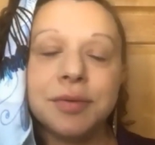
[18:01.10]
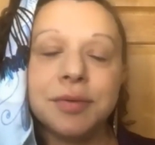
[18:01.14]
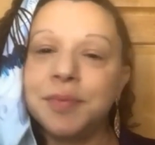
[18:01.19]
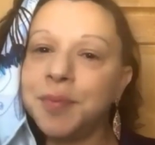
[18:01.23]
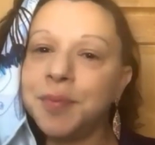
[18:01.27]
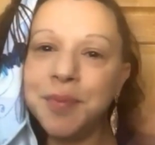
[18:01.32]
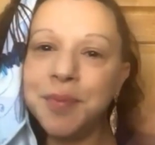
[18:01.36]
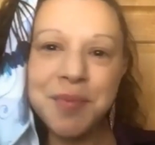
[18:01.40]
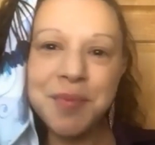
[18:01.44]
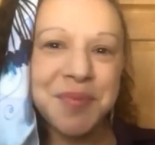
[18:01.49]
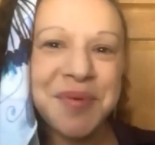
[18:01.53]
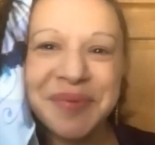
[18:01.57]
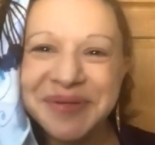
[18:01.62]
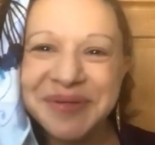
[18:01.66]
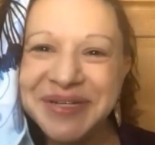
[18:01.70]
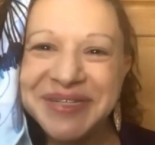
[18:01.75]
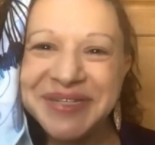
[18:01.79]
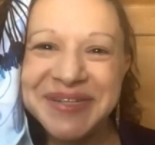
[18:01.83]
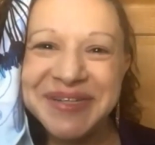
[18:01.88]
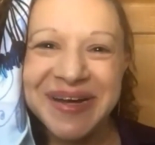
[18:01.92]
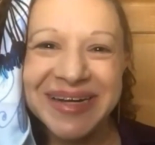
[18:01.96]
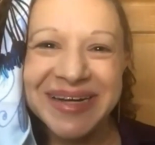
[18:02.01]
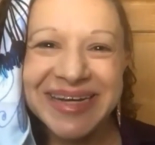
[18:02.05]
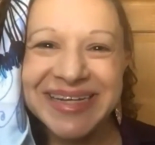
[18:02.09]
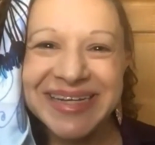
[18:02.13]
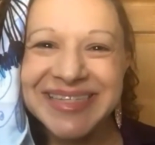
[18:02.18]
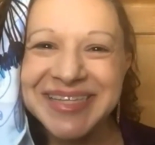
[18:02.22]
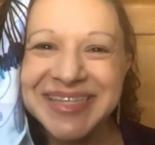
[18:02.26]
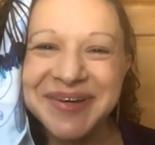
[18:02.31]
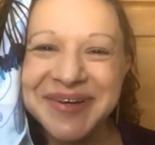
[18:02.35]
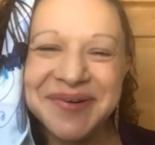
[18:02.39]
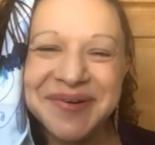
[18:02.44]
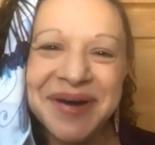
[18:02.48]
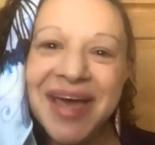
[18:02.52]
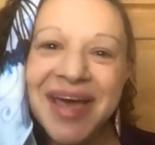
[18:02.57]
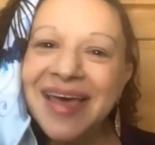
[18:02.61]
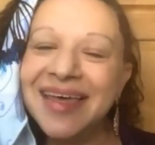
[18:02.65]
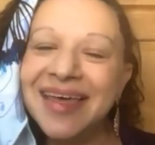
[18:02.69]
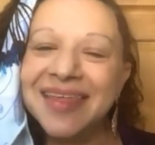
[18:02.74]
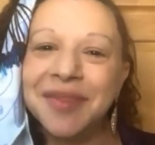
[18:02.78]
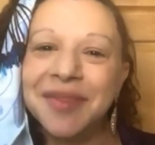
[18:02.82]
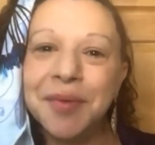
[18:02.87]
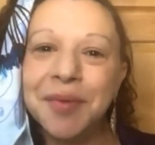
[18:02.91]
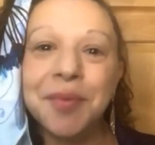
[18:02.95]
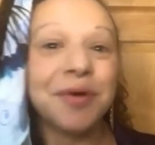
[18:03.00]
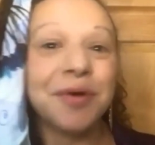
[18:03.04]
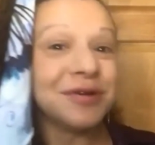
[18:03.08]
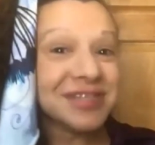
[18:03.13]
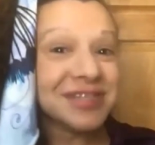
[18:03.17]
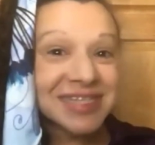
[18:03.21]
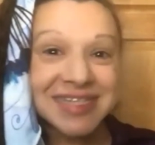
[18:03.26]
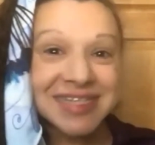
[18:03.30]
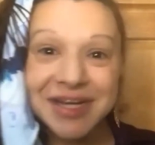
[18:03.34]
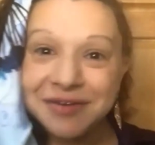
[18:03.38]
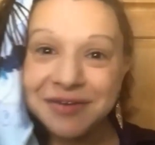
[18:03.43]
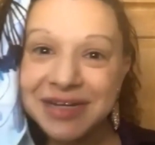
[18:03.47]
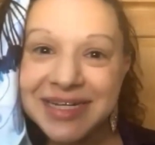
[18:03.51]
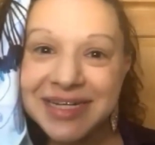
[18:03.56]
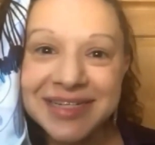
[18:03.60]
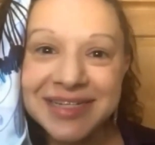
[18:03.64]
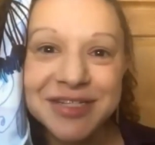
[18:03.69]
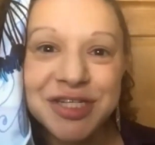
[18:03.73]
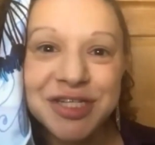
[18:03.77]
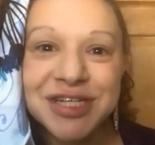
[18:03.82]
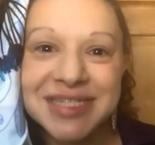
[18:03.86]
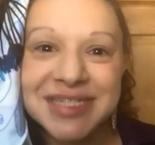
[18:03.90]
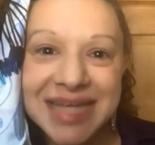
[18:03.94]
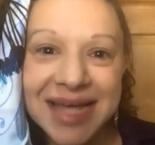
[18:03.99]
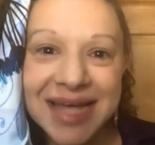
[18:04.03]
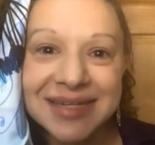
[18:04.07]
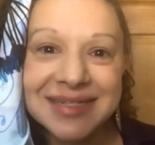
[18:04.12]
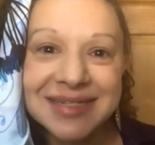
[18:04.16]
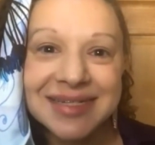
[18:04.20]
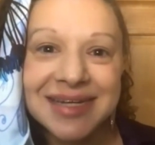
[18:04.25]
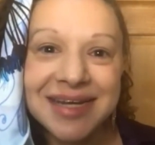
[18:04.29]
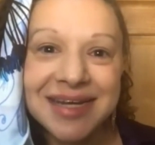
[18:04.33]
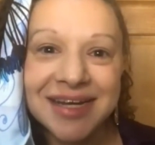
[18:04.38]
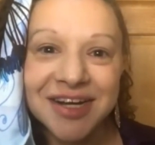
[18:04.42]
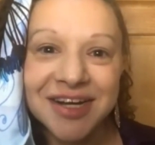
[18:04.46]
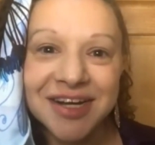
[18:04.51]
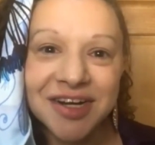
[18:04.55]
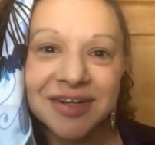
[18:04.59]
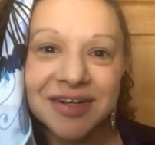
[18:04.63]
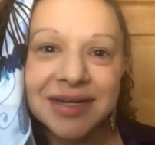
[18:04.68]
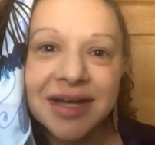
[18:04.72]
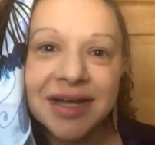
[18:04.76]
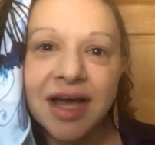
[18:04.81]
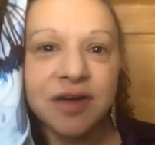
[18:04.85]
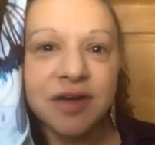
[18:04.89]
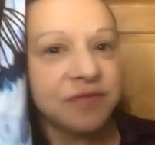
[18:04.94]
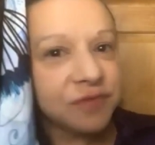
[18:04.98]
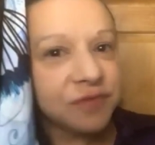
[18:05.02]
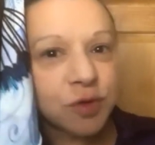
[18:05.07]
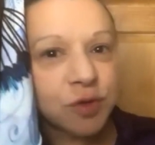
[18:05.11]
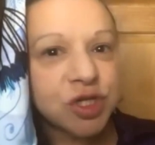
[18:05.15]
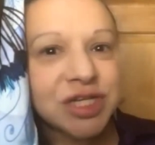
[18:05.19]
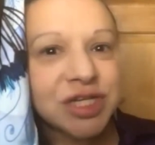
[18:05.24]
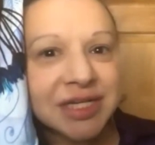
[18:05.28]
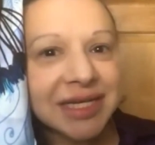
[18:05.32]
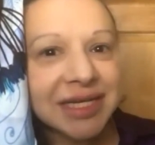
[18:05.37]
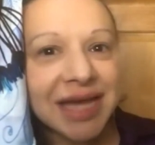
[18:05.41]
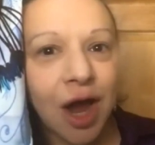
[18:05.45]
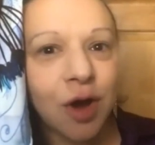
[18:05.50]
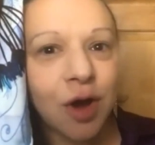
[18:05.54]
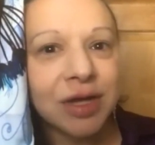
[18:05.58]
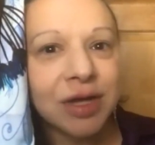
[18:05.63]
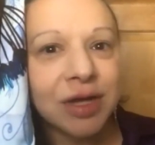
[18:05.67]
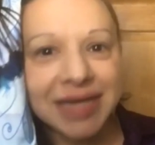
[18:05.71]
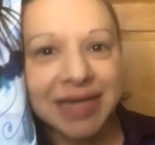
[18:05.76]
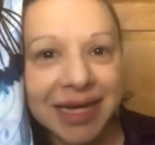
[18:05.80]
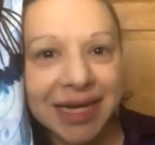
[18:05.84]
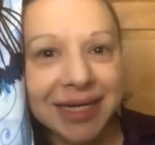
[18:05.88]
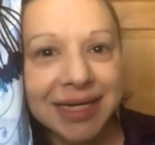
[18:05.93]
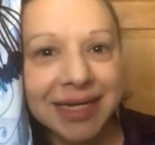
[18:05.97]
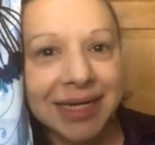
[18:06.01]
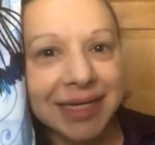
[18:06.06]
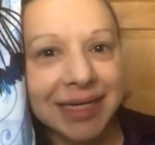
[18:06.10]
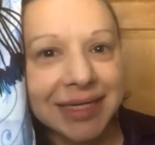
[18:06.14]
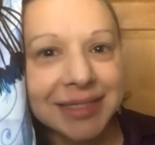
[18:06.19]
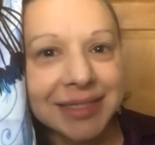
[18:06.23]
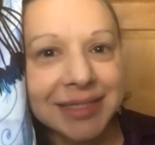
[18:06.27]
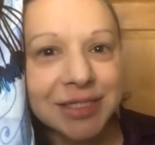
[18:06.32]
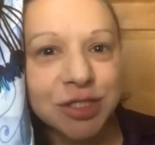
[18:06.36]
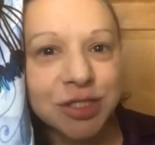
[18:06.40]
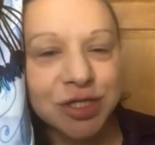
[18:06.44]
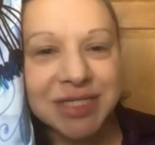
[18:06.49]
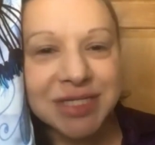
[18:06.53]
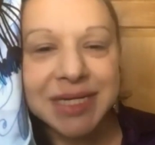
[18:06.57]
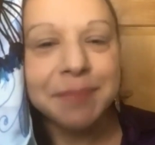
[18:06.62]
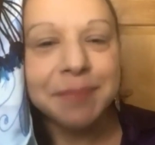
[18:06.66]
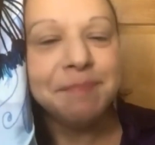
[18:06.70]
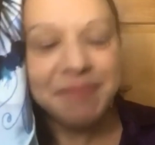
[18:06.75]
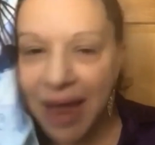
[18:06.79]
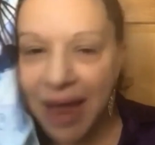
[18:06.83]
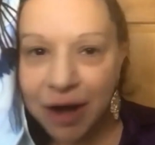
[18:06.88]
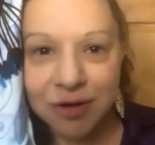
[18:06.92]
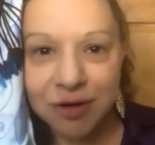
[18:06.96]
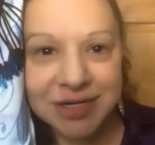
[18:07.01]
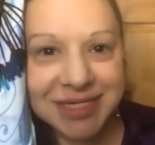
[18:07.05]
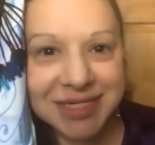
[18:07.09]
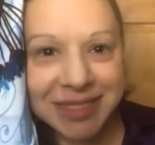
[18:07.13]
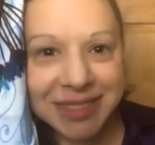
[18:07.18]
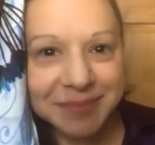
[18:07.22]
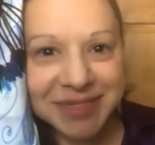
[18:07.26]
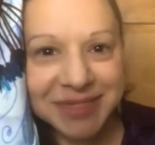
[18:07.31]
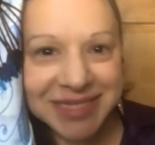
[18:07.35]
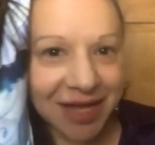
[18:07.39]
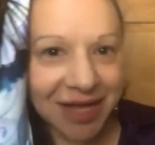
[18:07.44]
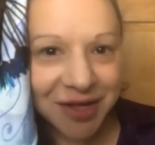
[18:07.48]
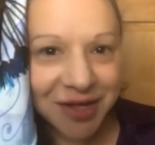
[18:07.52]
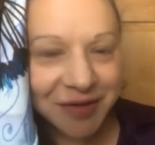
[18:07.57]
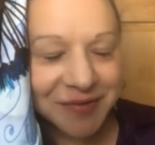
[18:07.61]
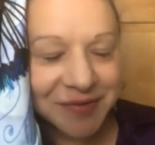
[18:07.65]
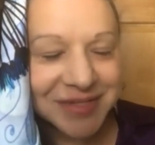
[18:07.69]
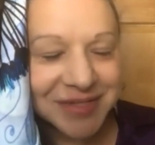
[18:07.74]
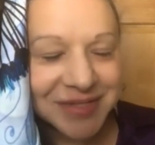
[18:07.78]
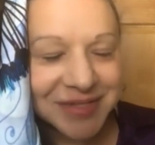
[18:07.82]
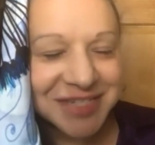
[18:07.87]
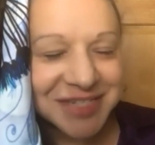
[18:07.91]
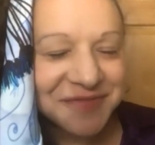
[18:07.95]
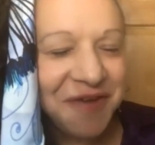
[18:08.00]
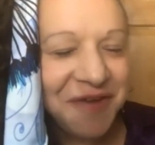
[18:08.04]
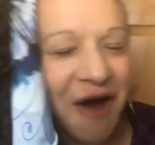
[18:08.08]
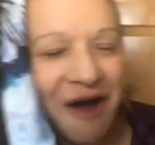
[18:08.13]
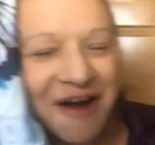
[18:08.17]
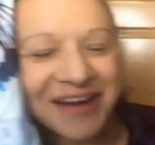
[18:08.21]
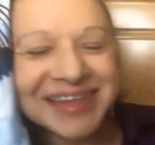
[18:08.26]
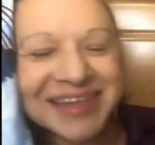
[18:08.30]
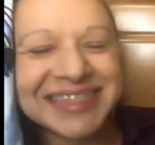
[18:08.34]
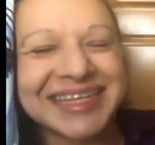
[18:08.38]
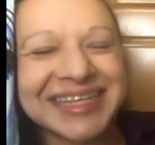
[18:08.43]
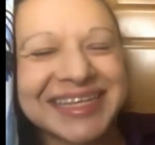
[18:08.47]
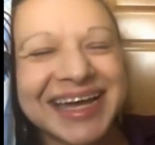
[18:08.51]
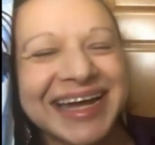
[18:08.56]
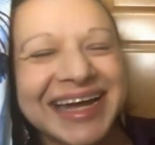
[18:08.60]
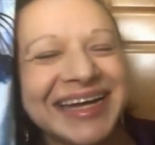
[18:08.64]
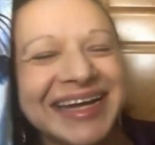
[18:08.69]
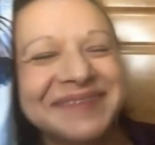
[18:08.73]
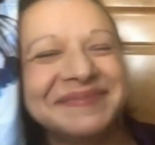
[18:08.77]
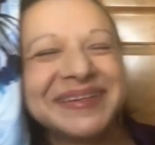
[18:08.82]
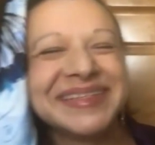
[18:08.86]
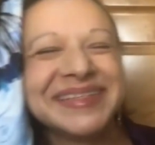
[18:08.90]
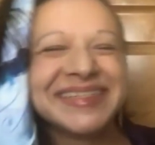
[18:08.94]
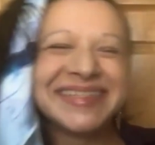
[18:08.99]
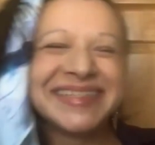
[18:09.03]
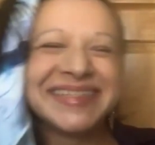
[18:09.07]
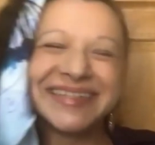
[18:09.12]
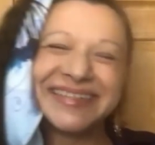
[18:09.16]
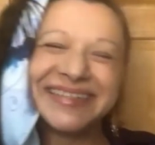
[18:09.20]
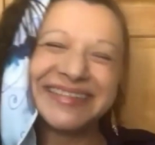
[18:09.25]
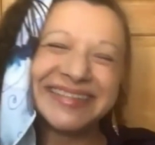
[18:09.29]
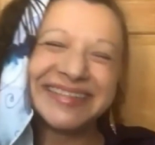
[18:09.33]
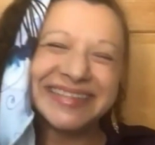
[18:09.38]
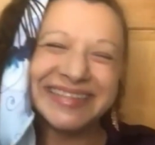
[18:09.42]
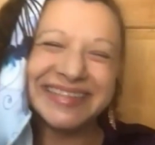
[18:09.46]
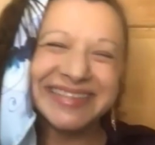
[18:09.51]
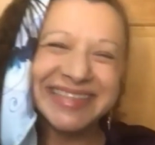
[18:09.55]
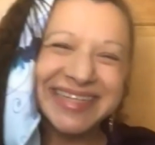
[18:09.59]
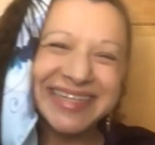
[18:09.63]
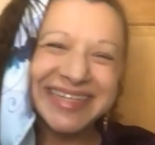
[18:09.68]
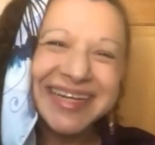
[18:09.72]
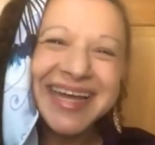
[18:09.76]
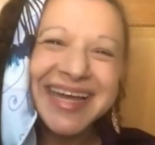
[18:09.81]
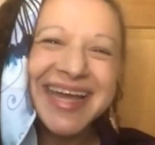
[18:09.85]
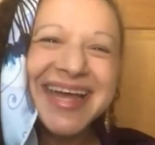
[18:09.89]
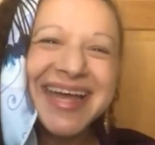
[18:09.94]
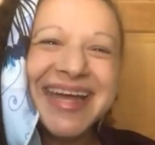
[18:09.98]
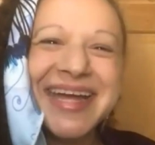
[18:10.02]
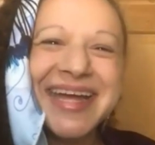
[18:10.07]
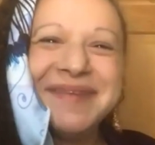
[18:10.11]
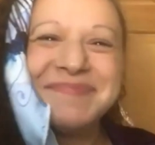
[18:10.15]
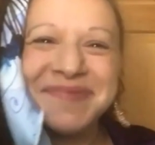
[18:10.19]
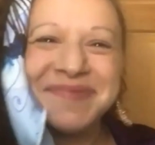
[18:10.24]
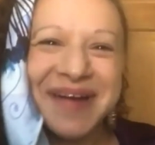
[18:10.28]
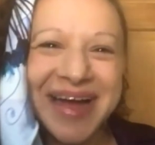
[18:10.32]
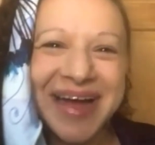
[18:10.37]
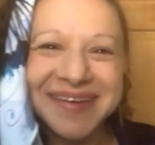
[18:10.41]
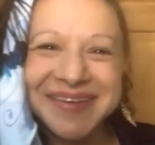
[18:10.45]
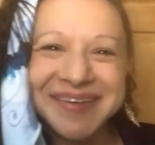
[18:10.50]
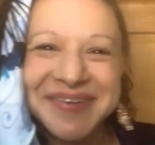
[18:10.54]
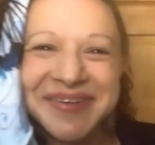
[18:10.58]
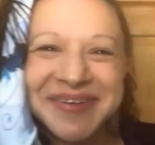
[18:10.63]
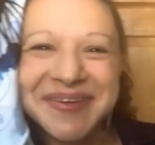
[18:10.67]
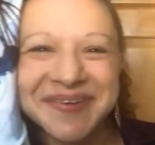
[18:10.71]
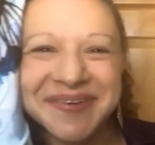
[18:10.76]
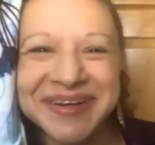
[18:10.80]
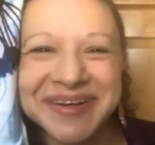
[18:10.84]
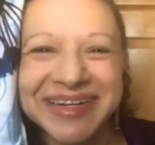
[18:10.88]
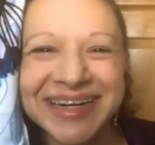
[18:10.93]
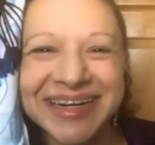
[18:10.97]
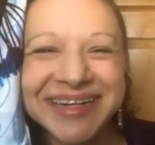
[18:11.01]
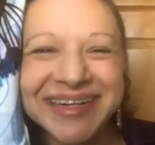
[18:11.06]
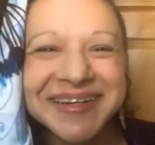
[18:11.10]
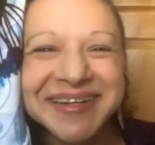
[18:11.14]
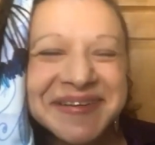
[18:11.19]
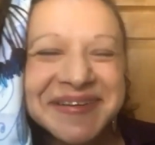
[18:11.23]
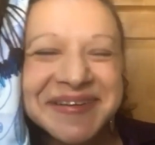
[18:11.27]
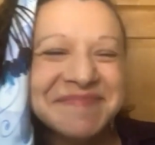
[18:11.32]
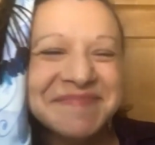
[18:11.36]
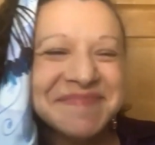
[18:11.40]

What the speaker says: So we were just talking. So the World Series just ended here. Unfortunately, our Yankees just embarrassed themselves, as far as I am concerned, as a proud New Yorker.